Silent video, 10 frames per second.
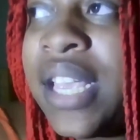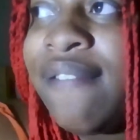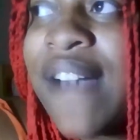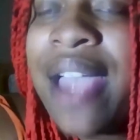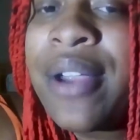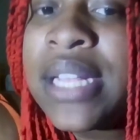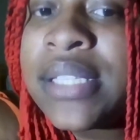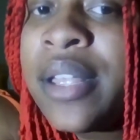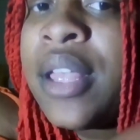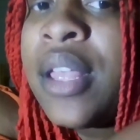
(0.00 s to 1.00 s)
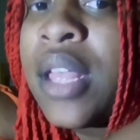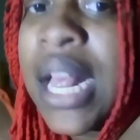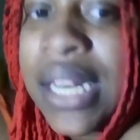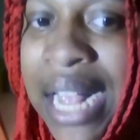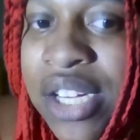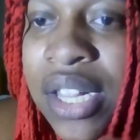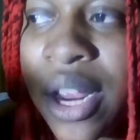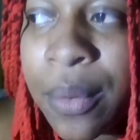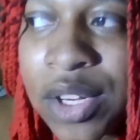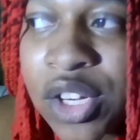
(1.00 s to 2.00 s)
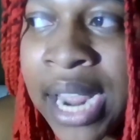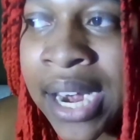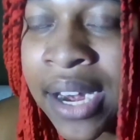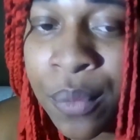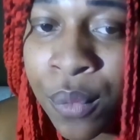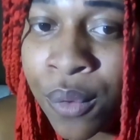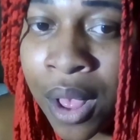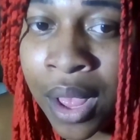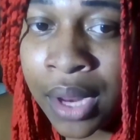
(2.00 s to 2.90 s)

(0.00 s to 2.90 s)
virus allegedly originated in Wuhan.